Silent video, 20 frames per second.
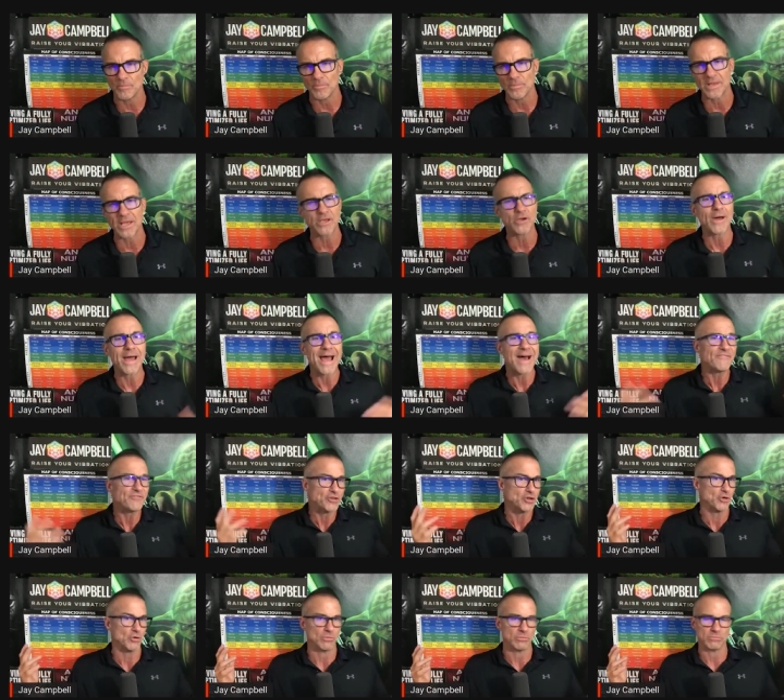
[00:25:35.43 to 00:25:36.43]
Yeah, you have
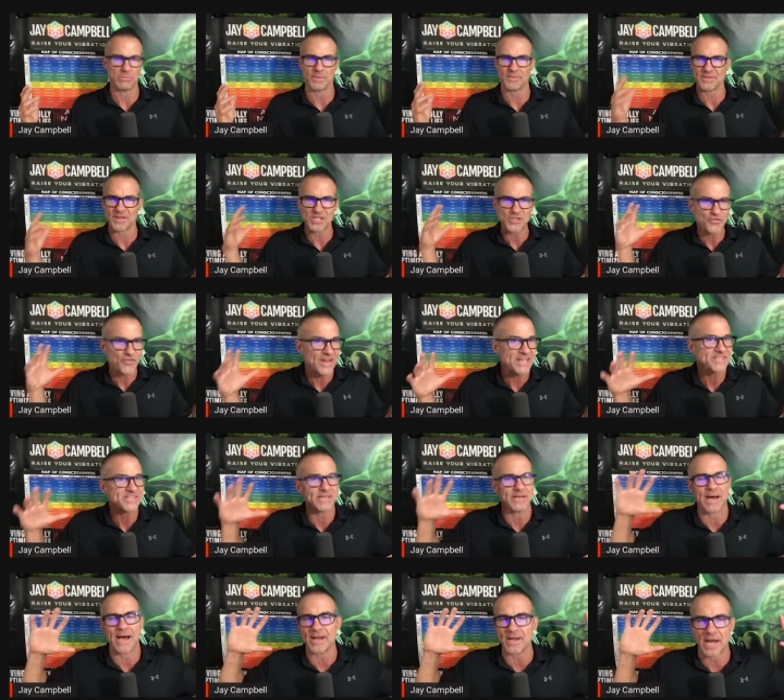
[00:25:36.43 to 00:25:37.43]
to. I mean, let's face
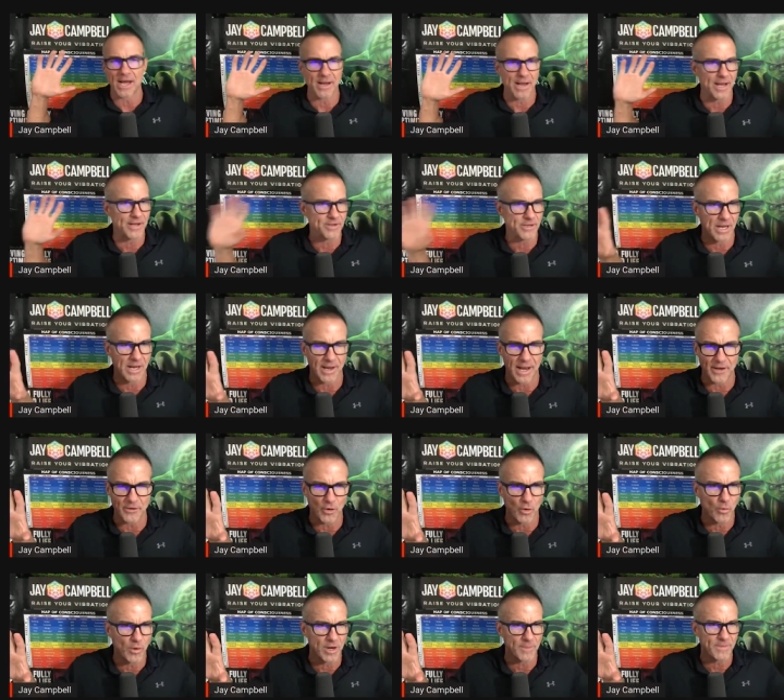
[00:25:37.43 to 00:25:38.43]
it. I I I
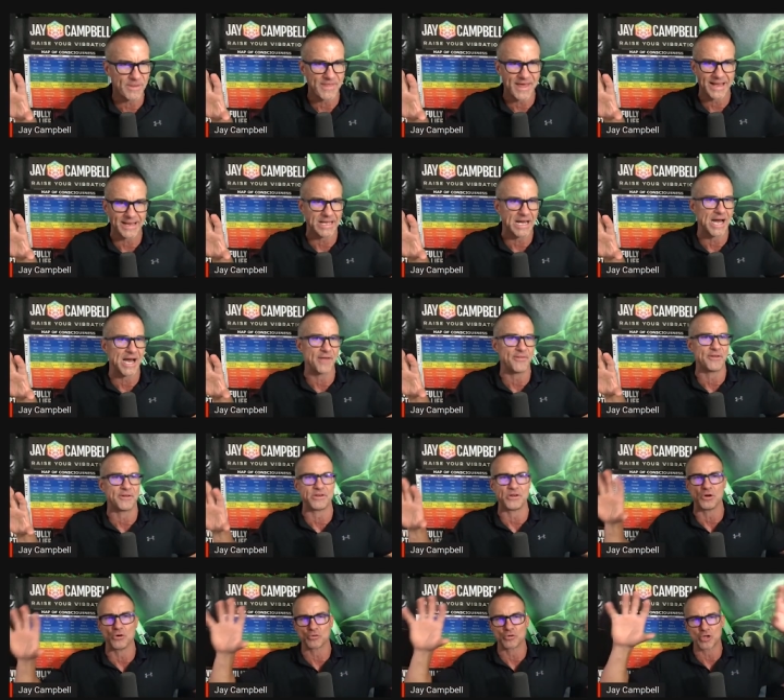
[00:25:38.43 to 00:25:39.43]
don't want to be that guy that
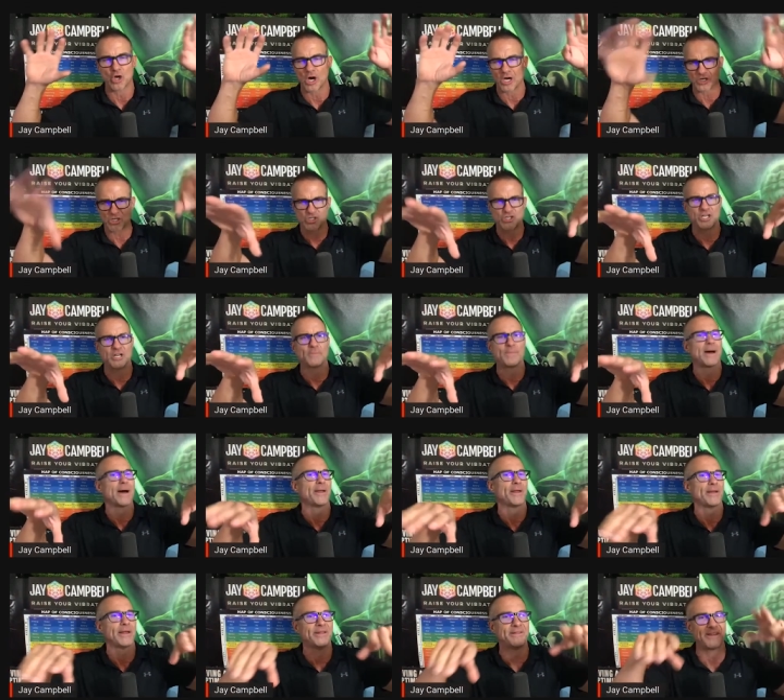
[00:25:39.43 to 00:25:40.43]
you know talks shit
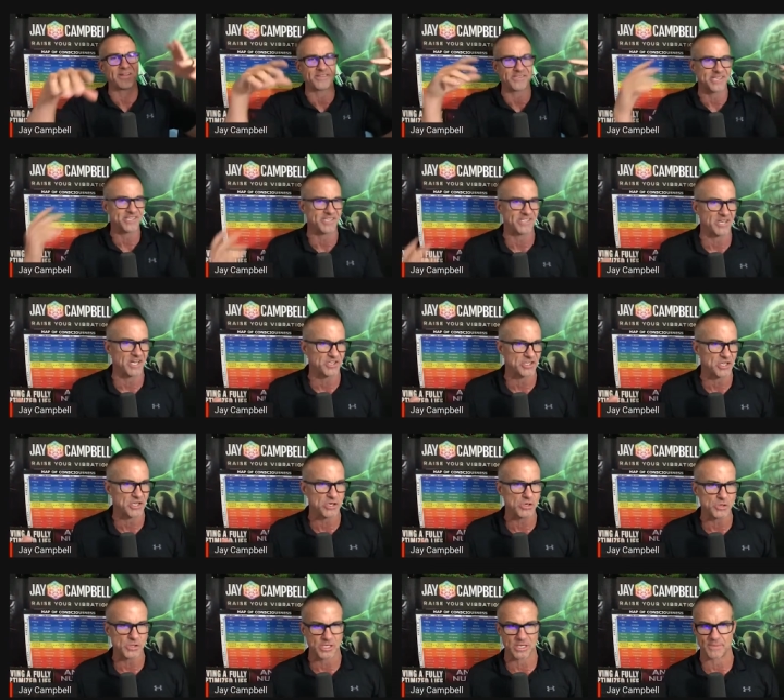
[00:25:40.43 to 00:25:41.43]
about it and then says he doesn't
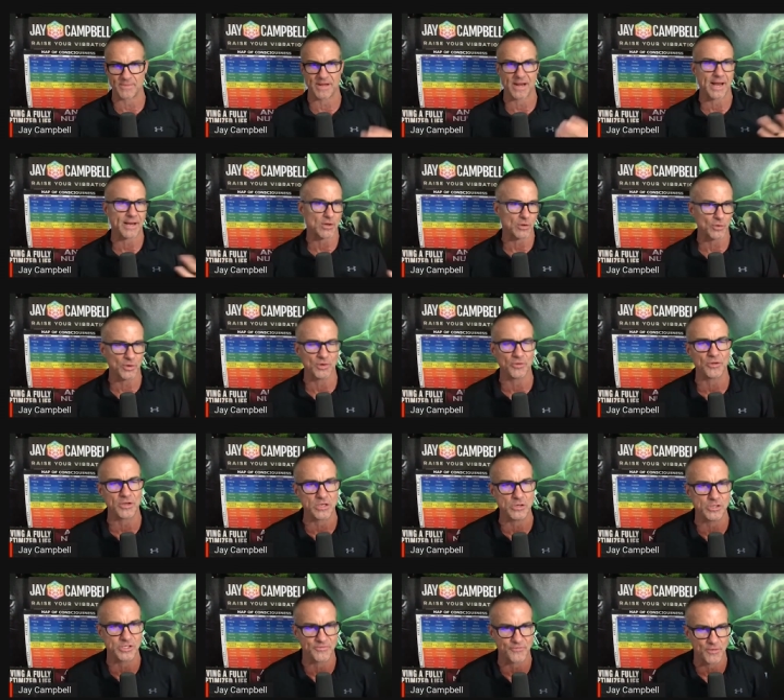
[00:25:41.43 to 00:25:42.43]
use it. I mean, I clearly
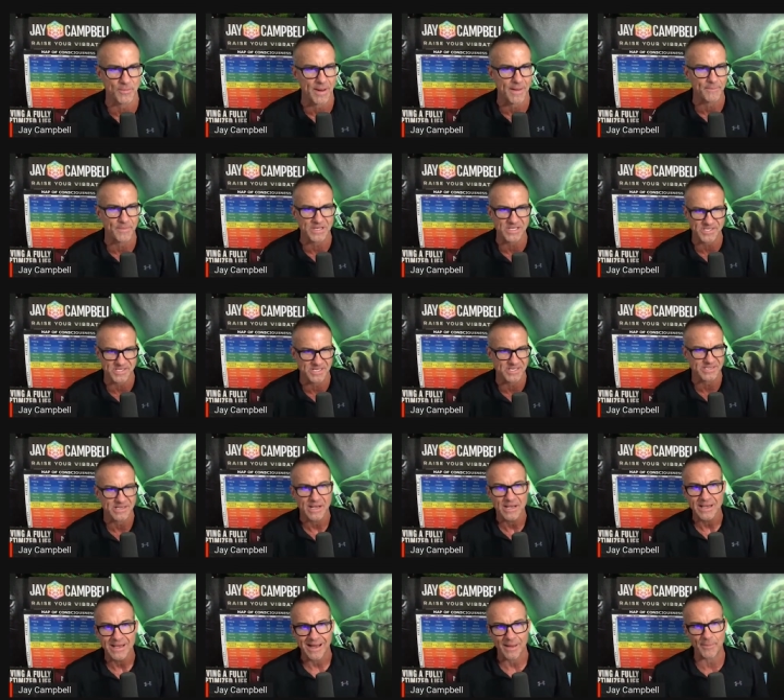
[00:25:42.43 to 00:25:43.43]
use it for my business.
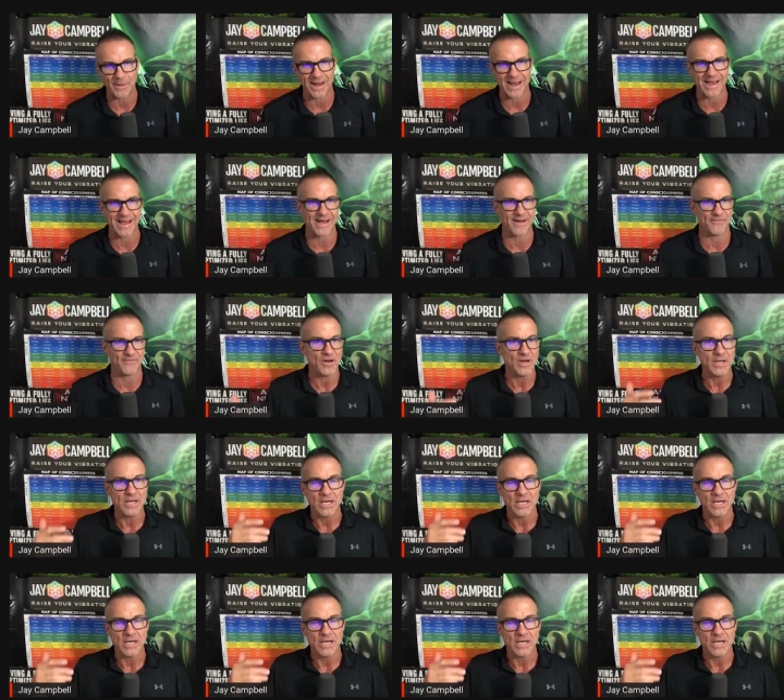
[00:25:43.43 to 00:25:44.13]
I mean, I have